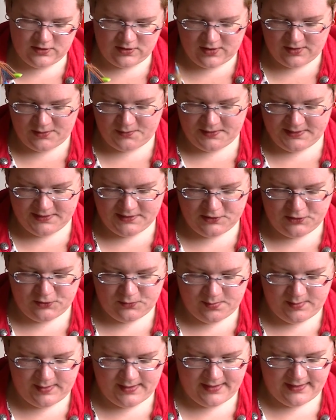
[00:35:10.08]
start with a two
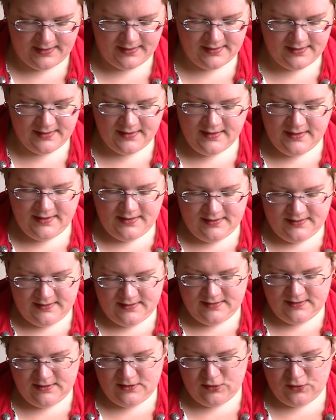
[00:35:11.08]
ply
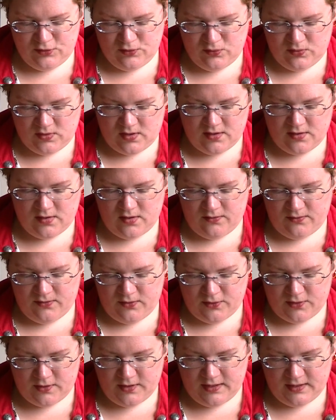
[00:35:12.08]
this is the tour of
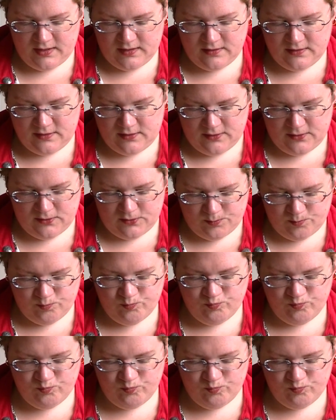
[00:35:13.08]
learning so